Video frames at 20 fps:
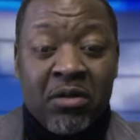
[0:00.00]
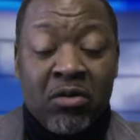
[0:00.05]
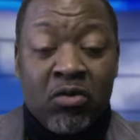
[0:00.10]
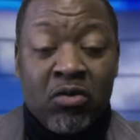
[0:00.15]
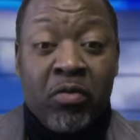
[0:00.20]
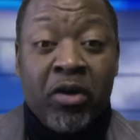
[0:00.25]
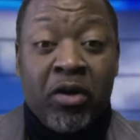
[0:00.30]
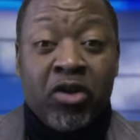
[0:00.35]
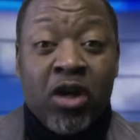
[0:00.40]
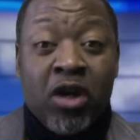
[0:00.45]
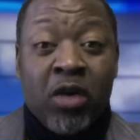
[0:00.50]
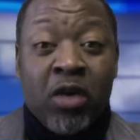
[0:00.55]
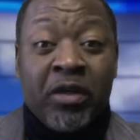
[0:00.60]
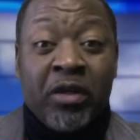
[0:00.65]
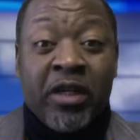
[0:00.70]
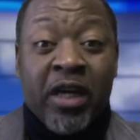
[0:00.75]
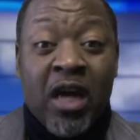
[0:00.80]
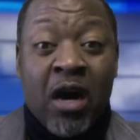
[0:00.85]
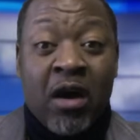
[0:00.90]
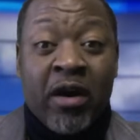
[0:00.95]
to make sure that we
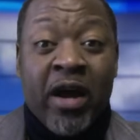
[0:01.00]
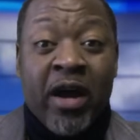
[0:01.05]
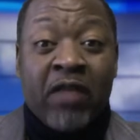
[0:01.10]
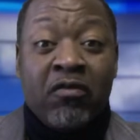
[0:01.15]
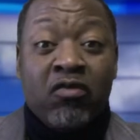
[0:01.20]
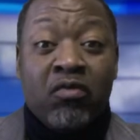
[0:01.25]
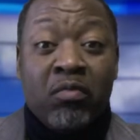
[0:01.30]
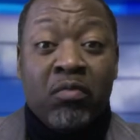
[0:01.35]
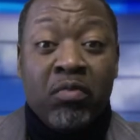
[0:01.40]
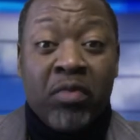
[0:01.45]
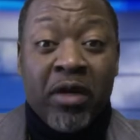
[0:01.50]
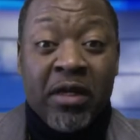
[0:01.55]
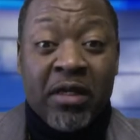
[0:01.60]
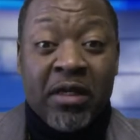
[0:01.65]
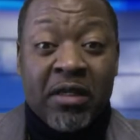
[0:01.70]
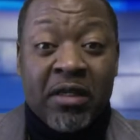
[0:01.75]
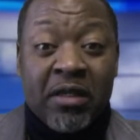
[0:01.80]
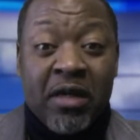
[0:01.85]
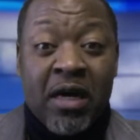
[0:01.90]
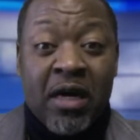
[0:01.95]
take our rightful
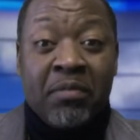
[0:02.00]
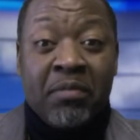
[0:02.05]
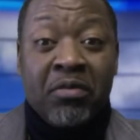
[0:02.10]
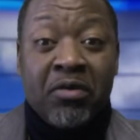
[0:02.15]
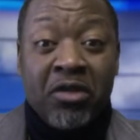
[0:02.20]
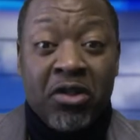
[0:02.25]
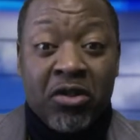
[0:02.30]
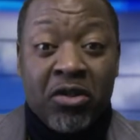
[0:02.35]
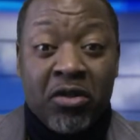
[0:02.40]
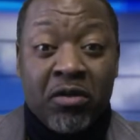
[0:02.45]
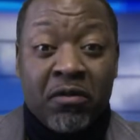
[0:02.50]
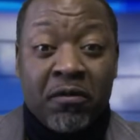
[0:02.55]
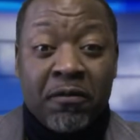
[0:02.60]
place and position.